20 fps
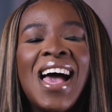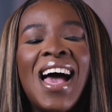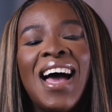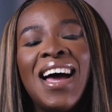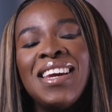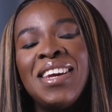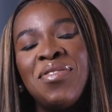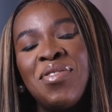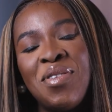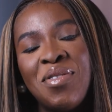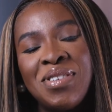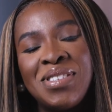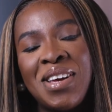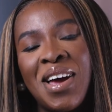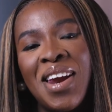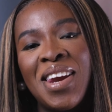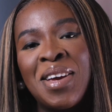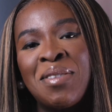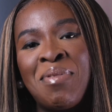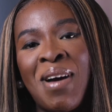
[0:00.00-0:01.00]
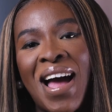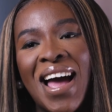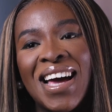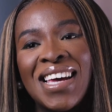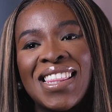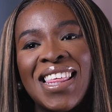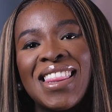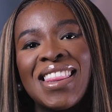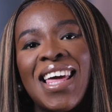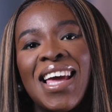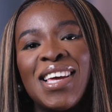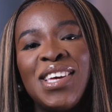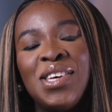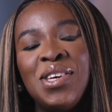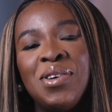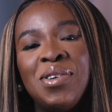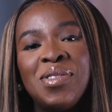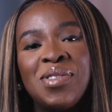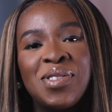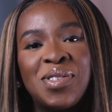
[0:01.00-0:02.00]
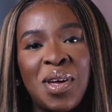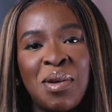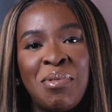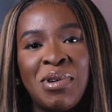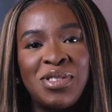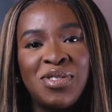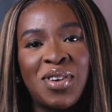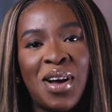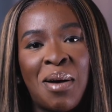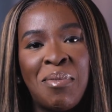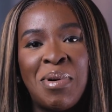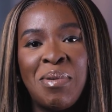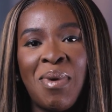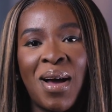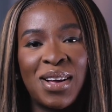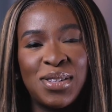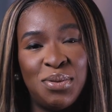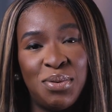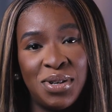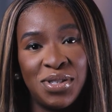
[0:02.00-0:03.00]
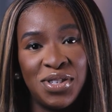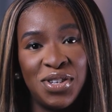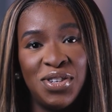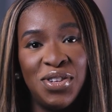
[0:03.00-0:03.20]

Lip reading: And if you're returning back, then thank you so much for coming back to watch